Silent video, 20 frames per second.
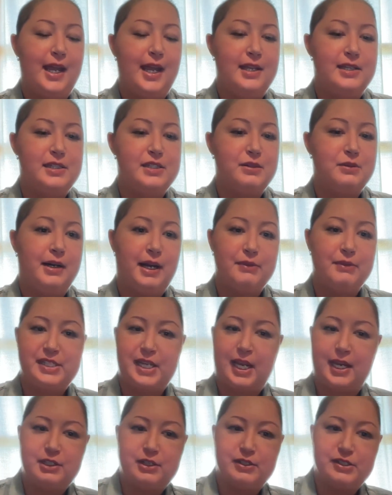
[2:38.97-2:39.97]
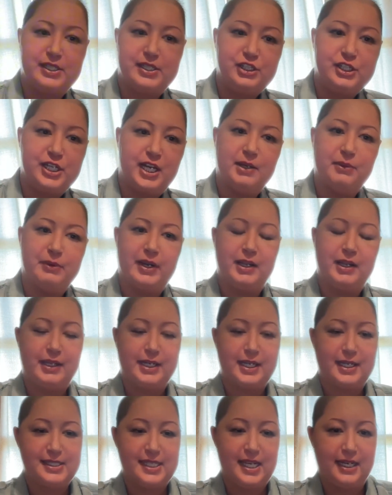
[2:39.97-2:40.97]
and I was diagnosed in January,
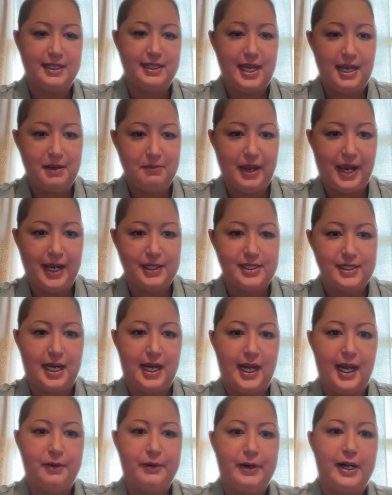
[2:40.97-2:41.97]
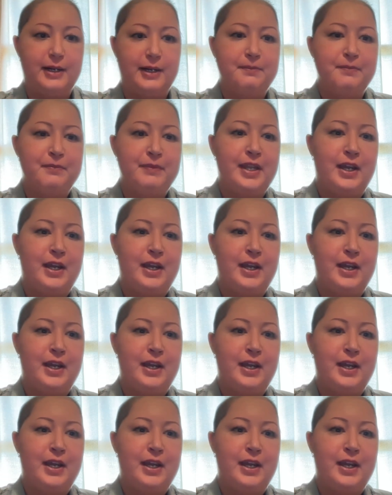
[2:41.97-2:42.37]
like I said, came back to Iowa.